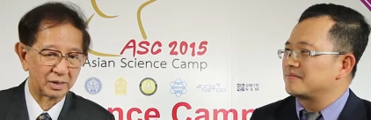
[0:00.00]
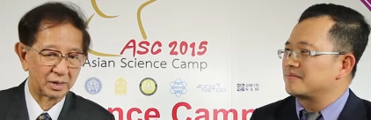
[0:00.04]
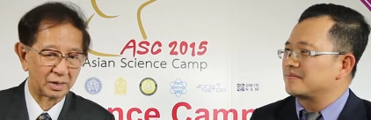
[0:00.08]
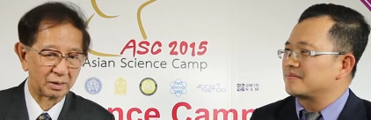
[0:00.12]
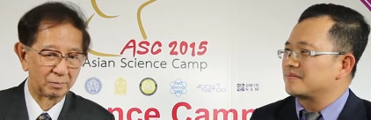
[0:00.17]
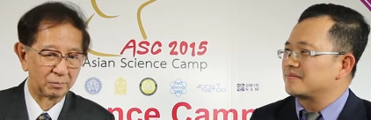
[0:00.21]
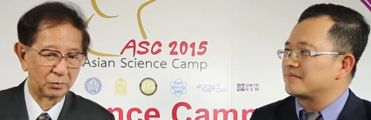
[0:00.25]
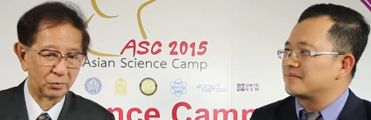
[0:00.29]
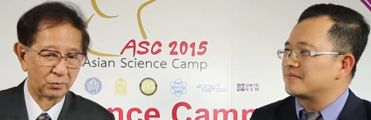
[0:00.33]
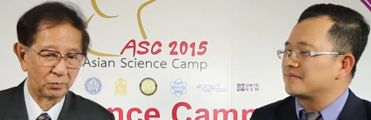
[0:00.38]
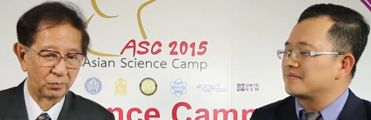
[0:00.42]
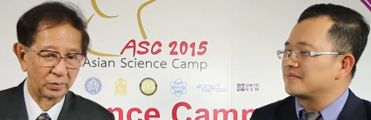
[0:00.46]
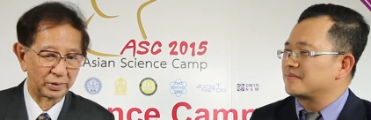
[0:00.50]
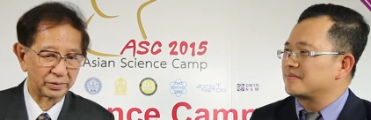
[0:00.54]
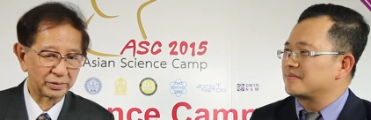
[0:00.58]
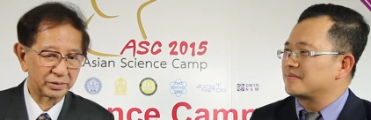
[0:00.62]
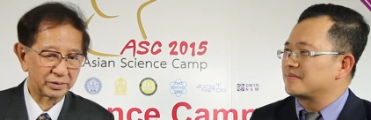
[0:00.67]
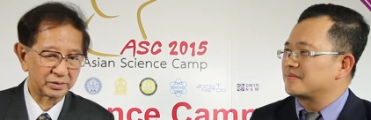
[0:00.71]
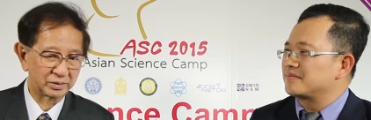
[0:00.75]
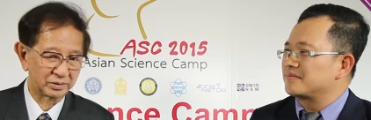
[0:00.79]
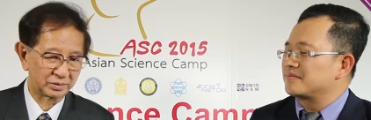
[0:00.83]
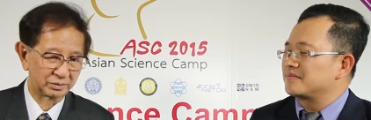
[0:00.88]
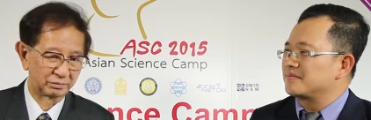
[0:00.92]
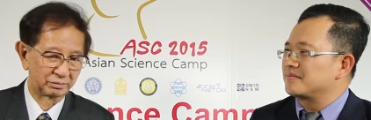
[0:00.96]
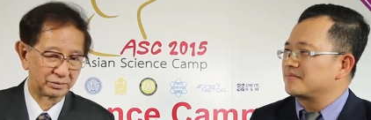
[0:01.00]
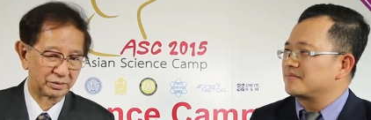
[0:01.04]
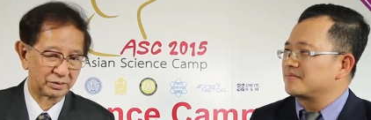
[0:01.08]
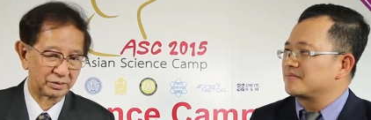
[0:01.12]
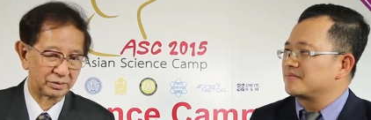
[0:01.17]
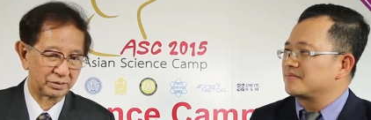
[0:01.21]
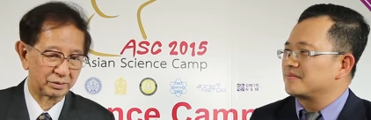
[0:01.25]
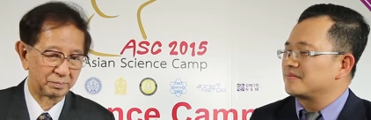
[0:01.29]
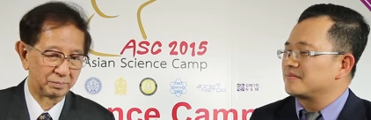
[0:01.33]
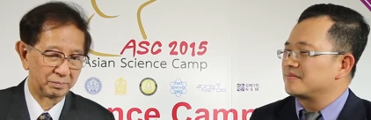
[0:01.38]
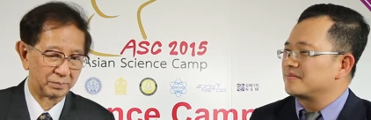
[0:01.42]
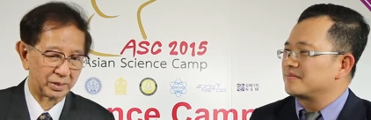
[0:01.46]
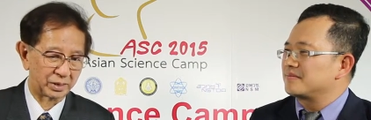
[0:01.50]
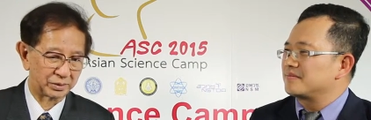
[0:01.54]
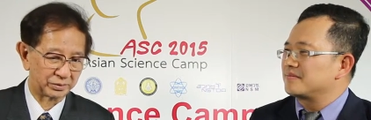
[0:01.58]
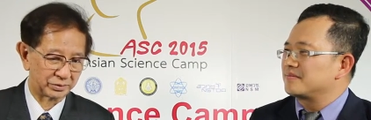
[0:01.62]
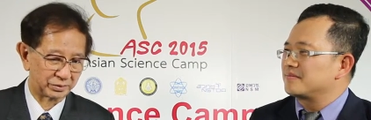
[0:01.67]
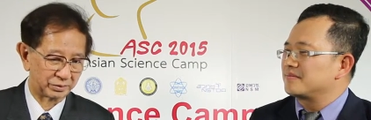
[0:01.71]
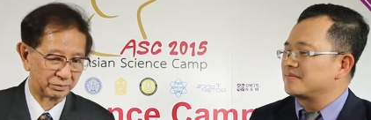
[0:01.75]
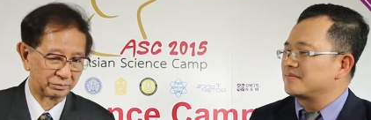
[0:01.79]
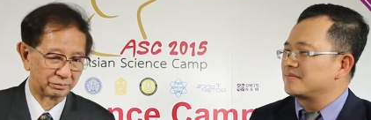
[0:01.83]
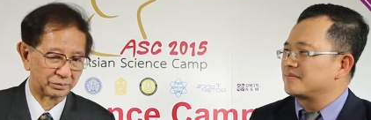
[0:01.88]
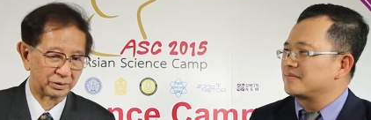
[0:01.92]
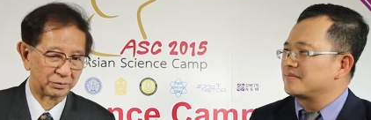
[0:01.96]
Speaker 1: about one third of my
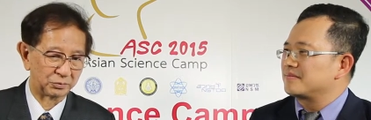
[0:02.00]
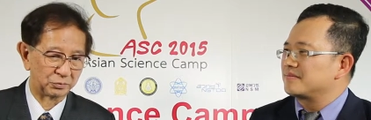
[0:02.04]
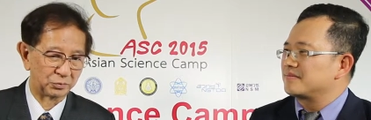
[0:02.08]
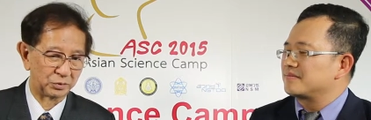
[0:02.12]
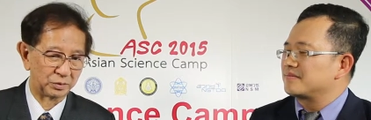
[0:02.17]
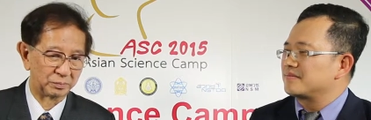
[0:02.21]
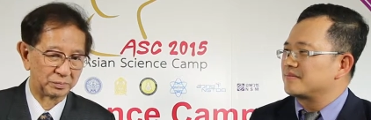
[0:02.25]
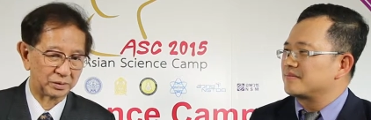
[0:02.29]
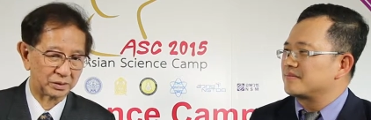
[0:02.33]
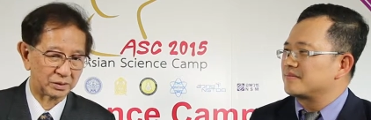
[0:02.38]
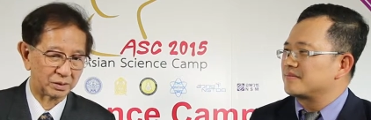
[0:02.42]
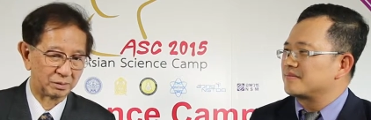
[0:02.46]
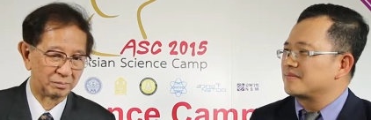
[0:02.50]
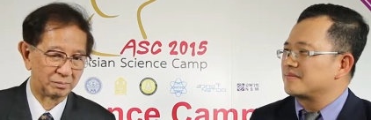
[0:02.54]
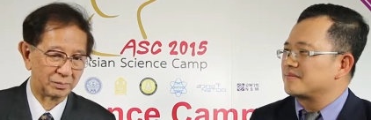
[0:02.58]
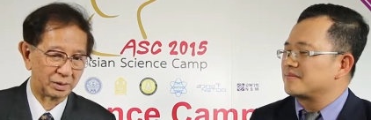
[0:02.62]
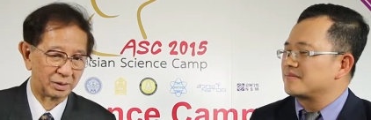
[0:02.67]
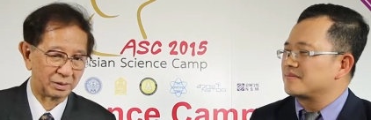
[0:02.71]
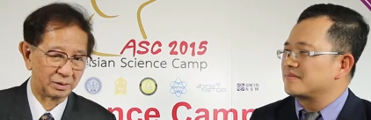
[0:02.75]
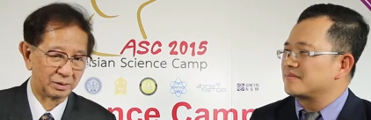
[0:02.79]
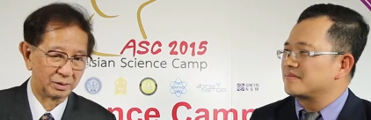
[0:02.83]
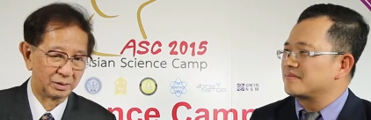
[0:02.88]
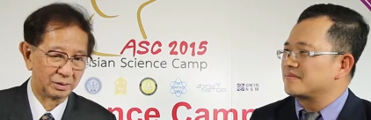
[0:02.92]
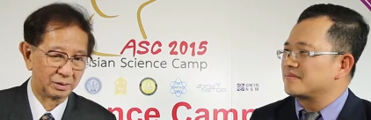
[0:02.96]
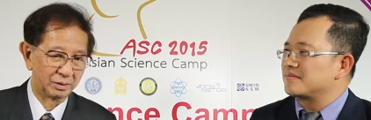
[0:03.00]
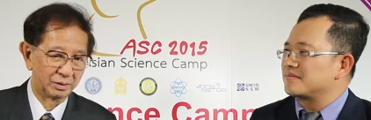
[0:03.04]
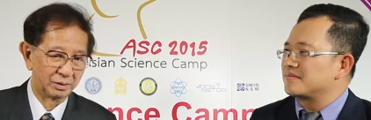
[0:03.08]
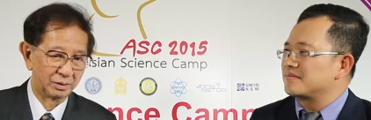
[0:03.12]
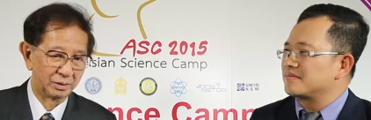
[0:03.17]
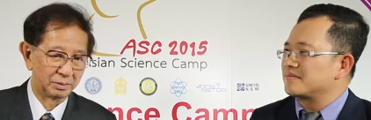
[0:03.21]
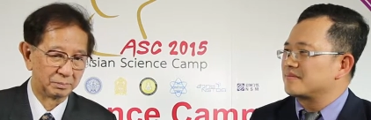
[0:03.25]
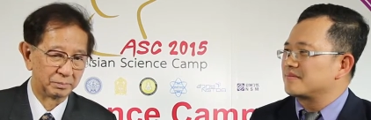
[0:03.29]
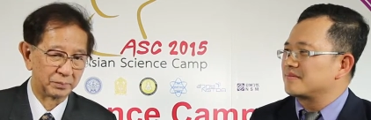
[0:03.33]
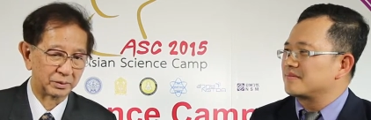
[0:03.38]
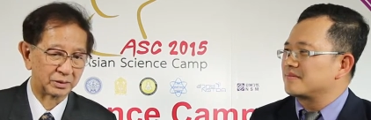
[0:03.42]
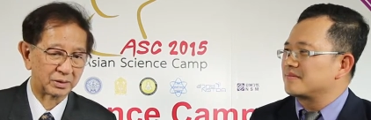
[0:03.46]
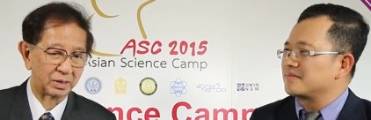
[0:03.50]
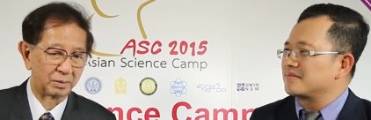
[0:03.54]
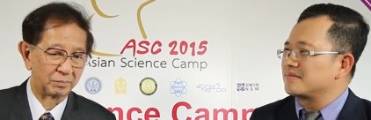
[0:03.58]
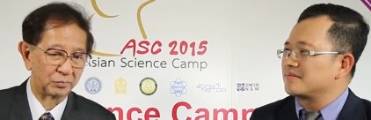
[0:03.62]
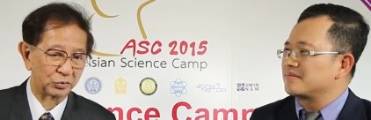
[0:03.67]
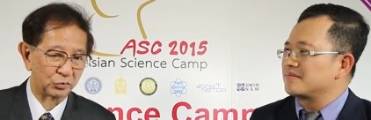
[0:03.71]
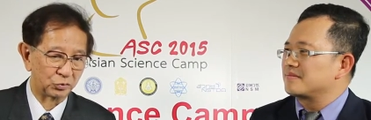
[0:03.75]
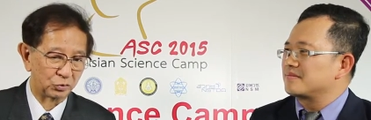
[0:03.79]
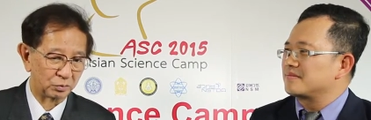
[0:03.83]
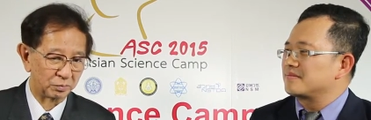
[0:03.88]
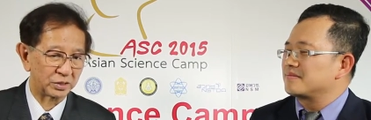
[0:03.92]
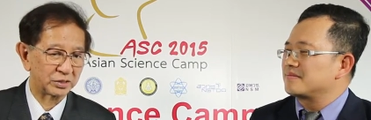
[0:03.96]
students will become a, become
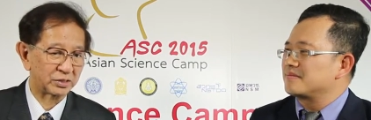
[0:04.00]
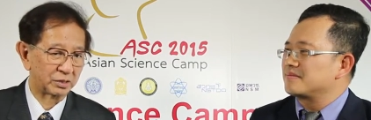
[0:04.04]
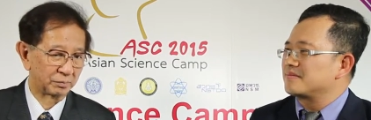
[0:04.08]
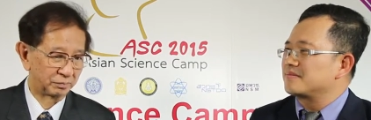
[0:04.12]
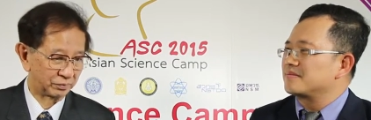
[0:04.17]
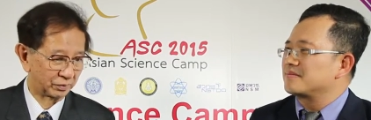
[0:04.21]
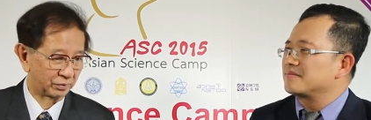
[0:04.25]
university